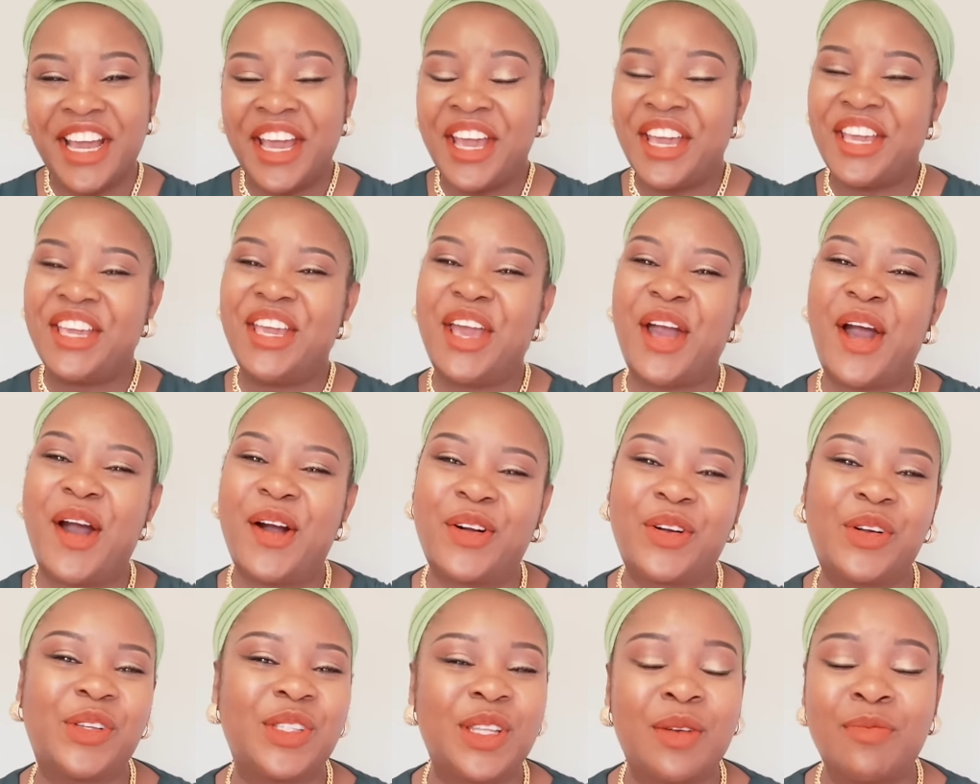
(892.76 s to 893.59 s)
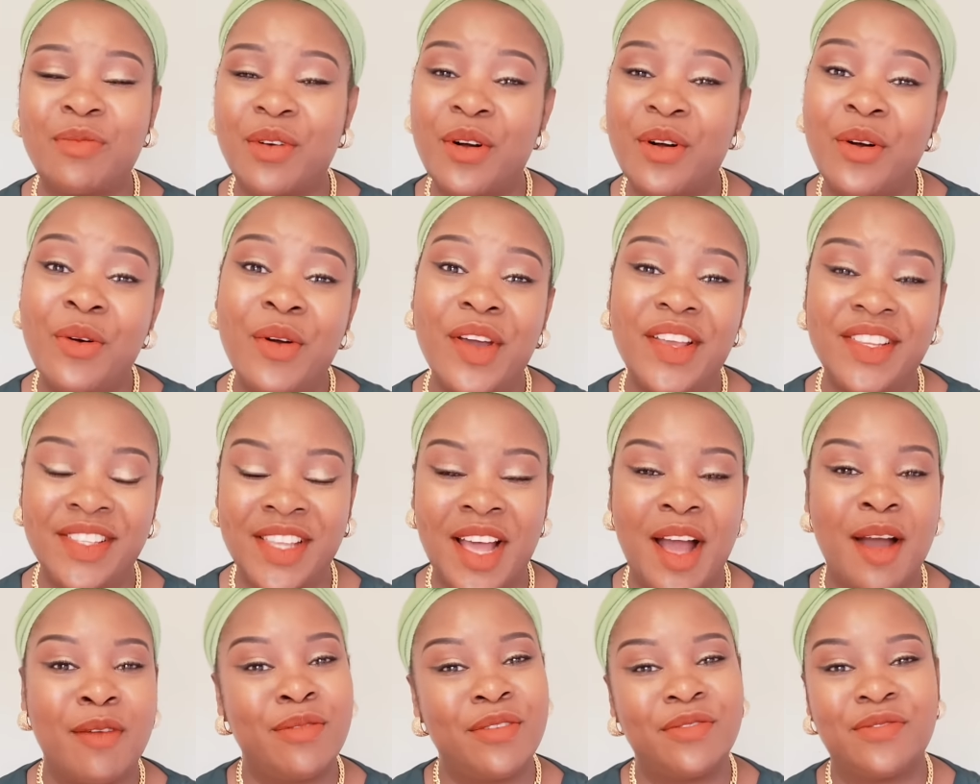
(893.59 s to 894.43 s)
Yeah, because I'm always
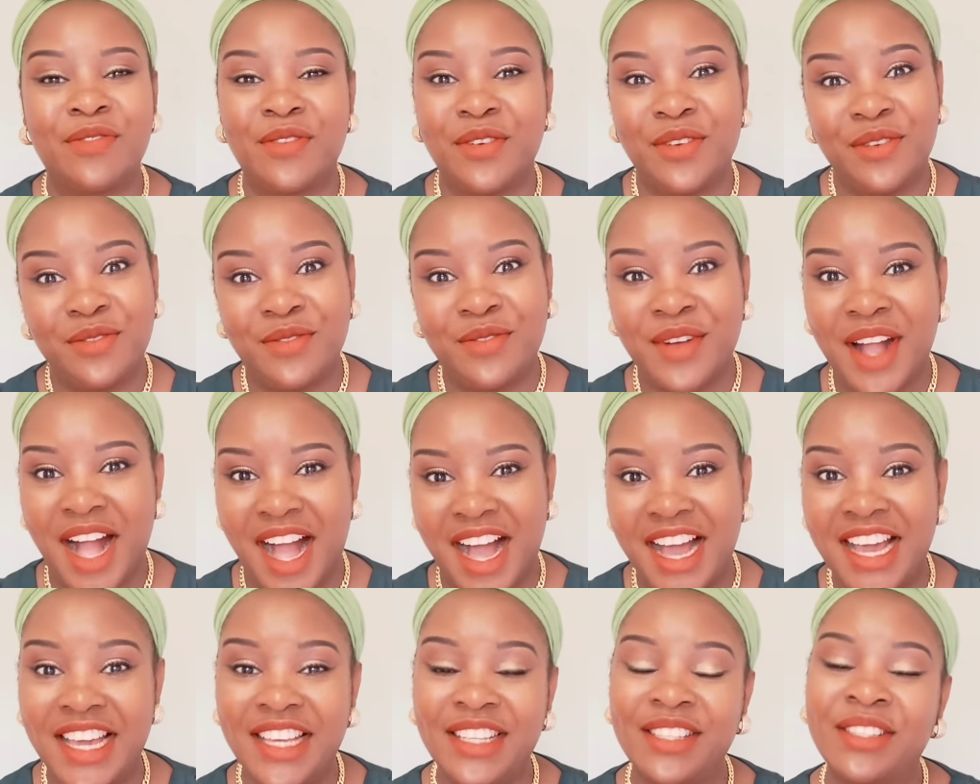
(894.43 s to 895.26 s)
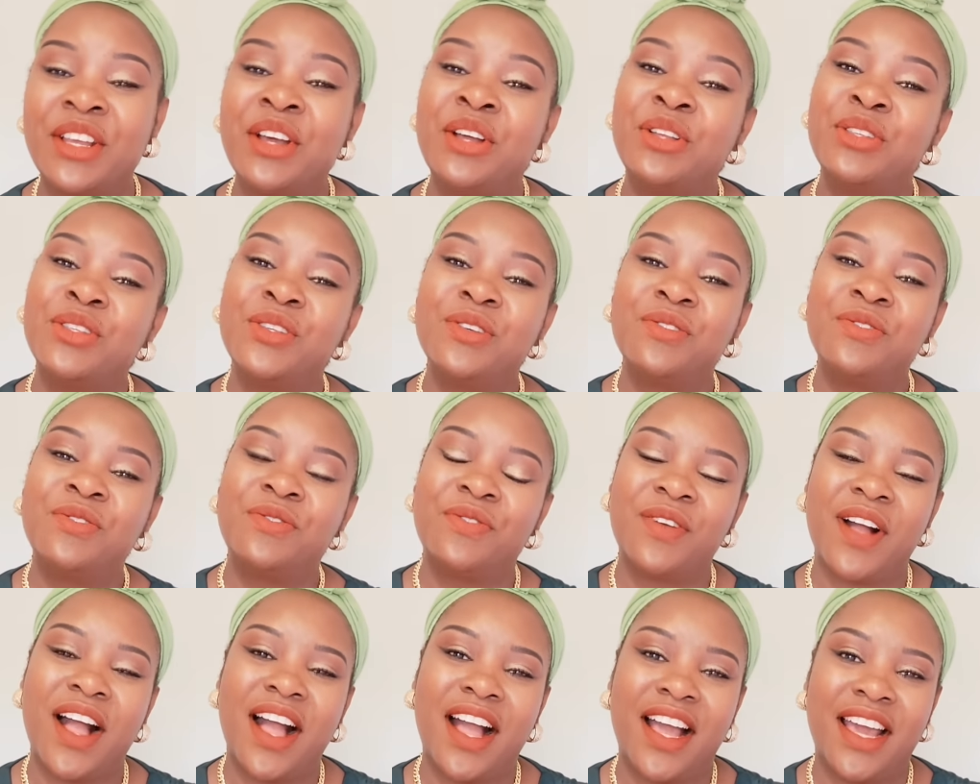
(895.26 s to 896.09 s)
happy for you guys to
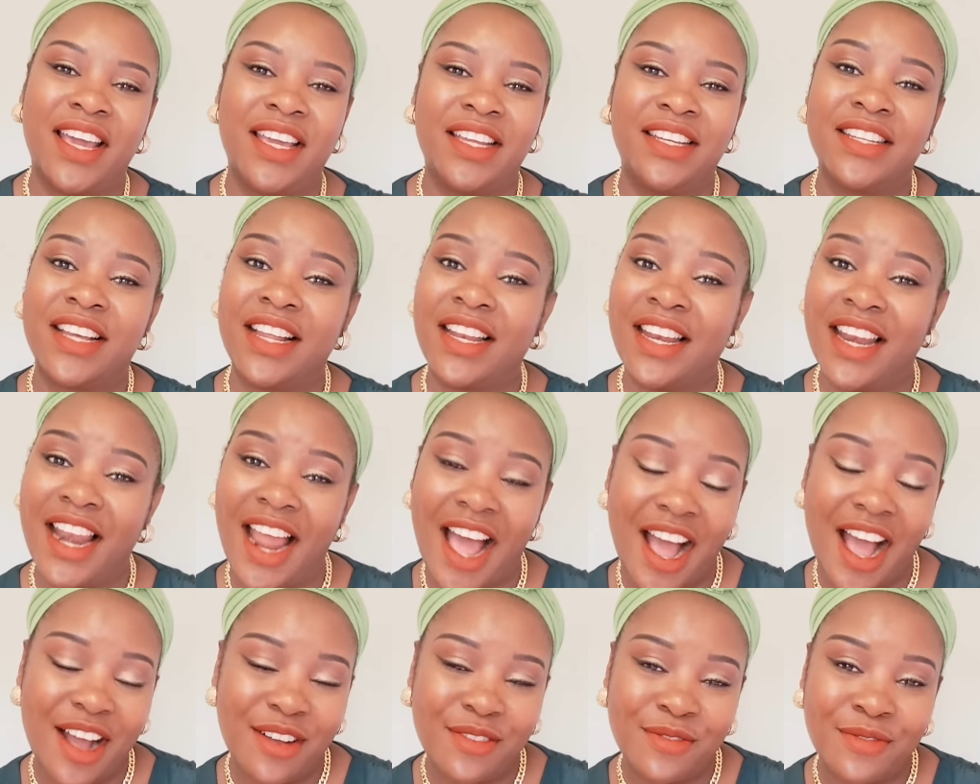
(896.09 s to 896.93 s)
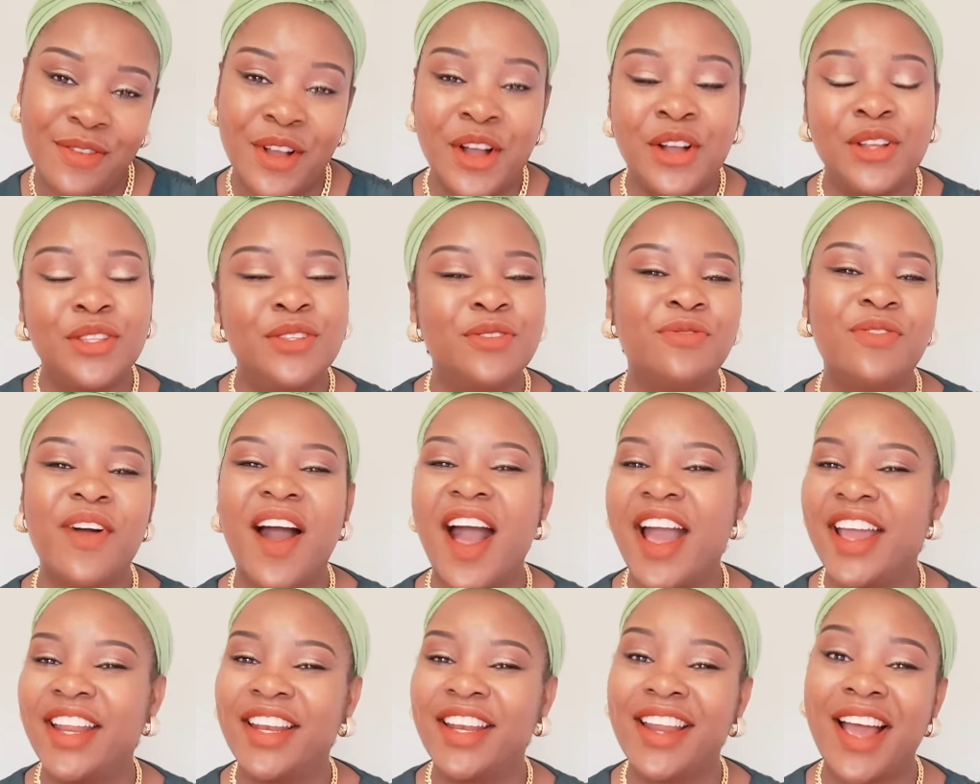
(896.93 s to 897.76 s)
find love, to
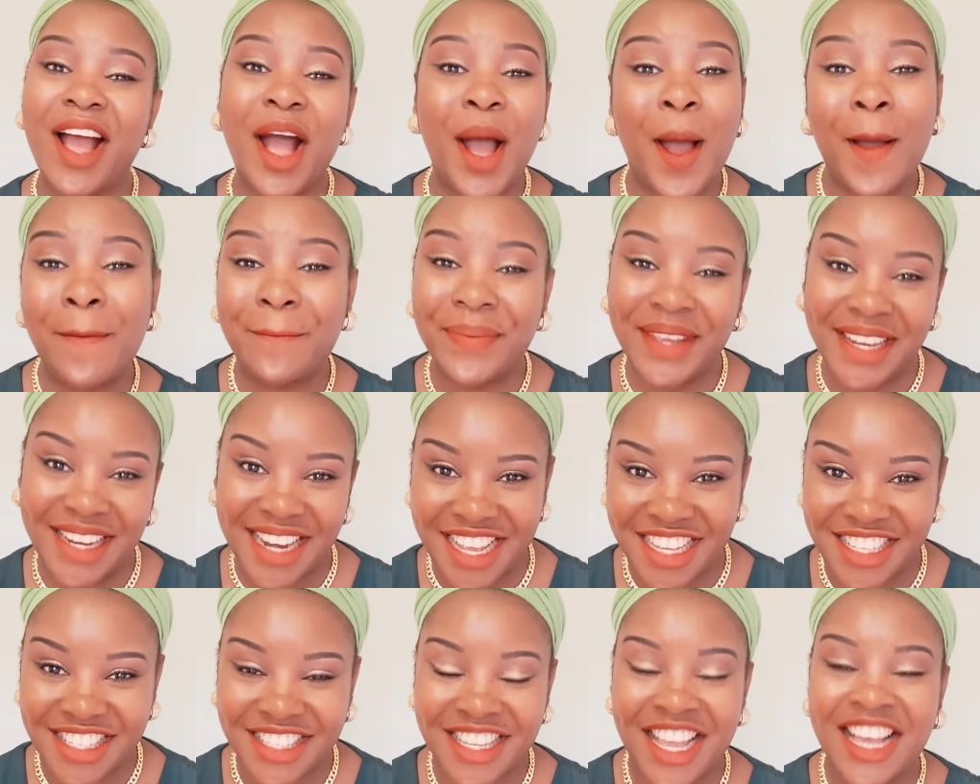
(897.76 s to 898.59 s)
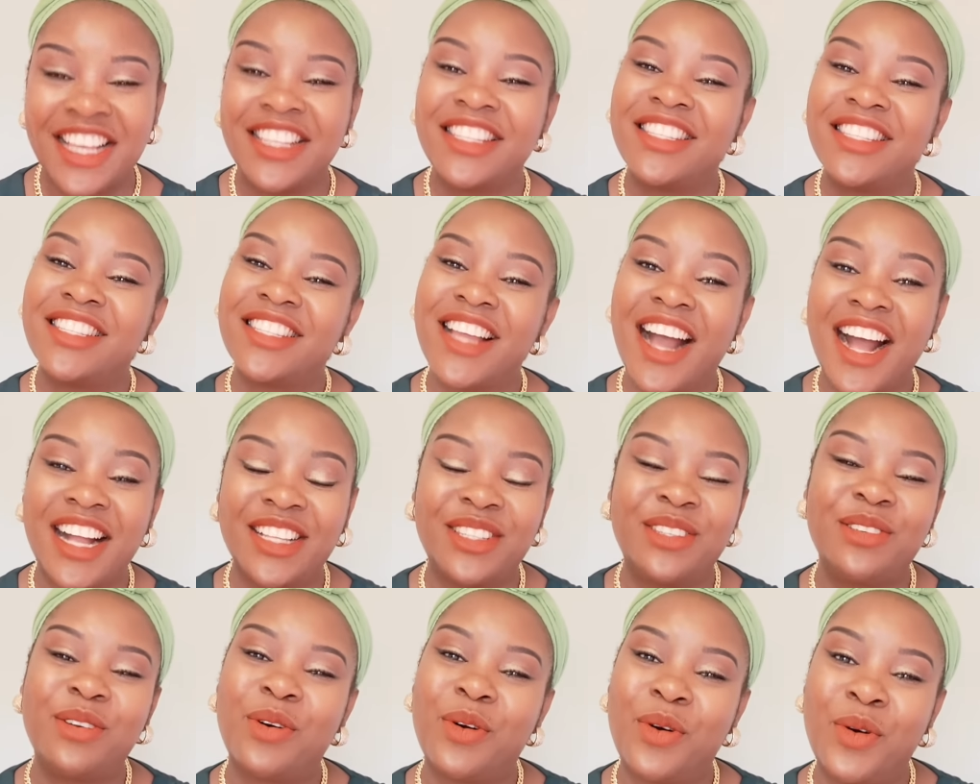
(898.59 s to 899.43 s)
find happiness,
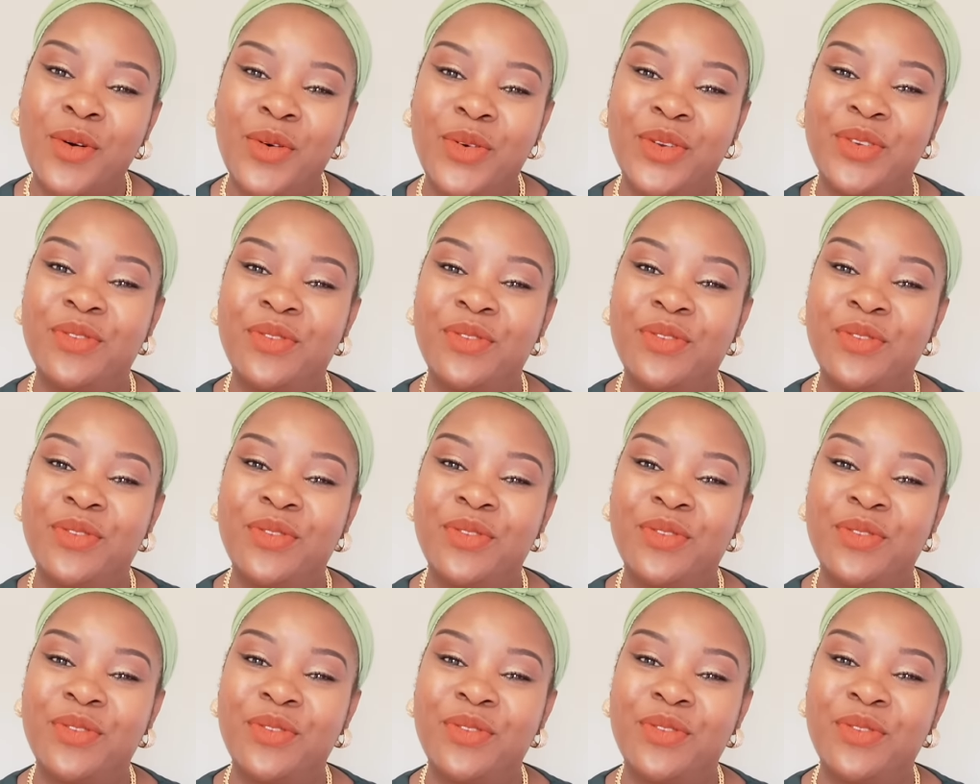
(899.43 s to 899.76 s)
start your own